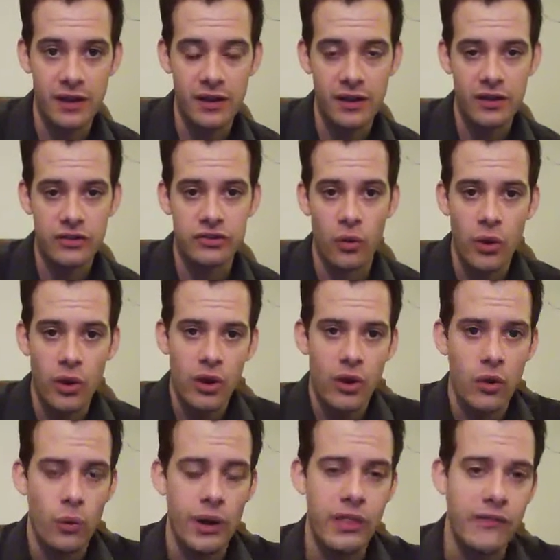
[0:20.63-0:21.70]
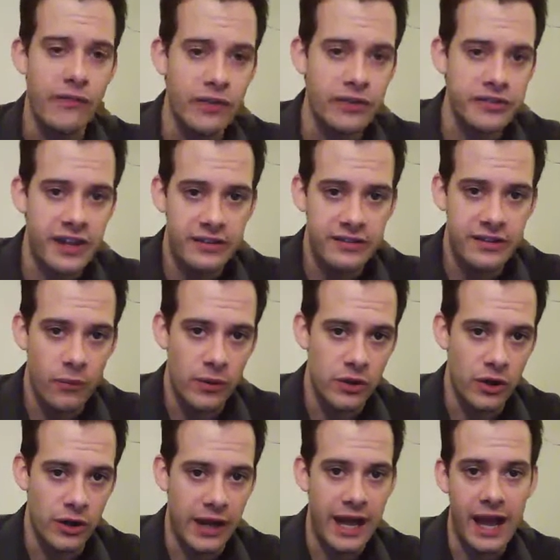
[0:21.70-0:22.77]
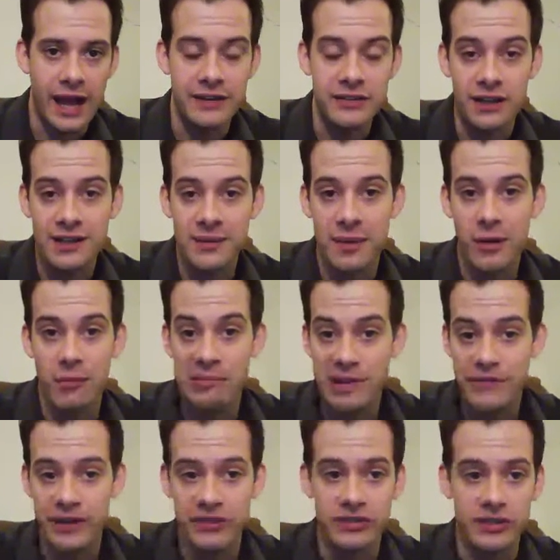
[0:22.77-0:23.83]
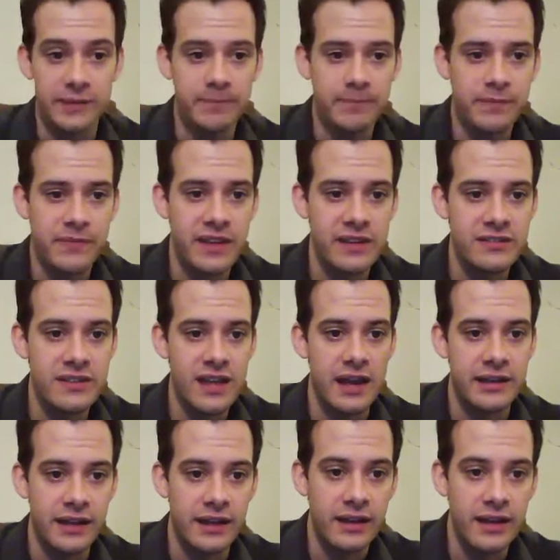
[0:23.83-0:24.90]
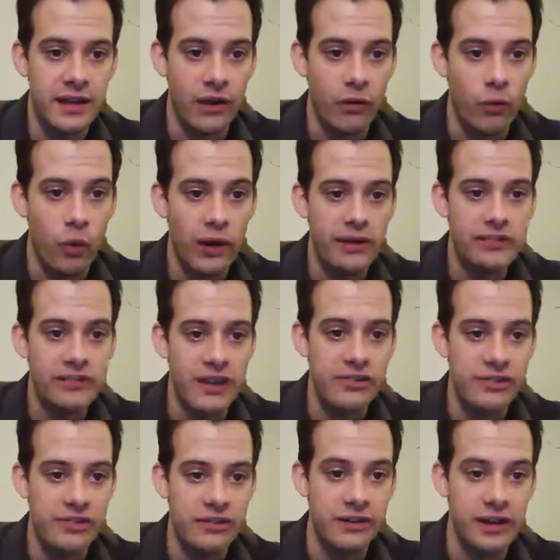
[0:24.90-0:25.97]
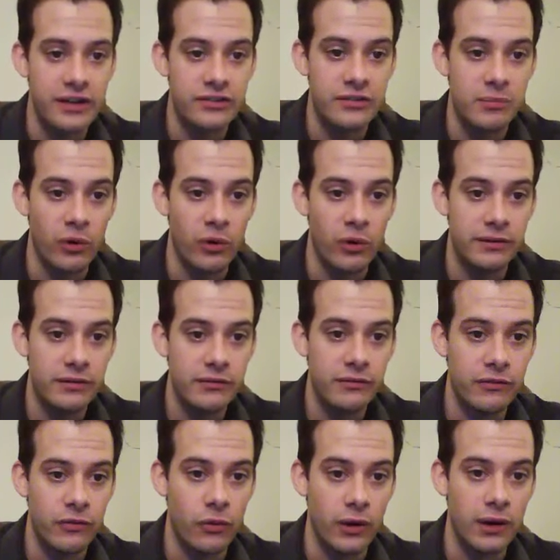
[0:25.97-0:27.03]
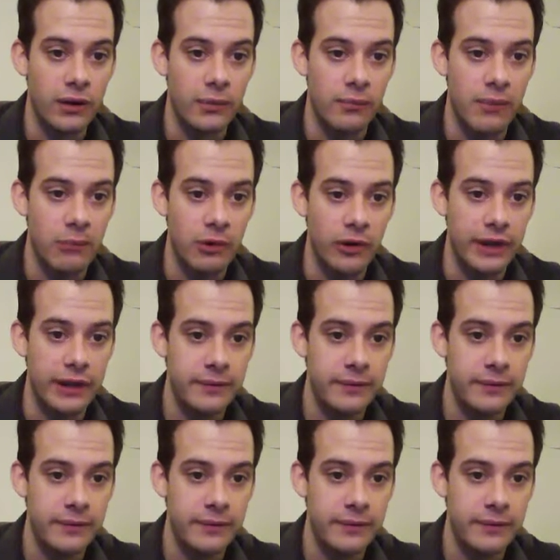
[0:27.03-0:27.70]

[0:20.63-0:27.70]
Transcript: So one of the first things that we'll look at, I talked about previously, this is the idea that organization is important for memory.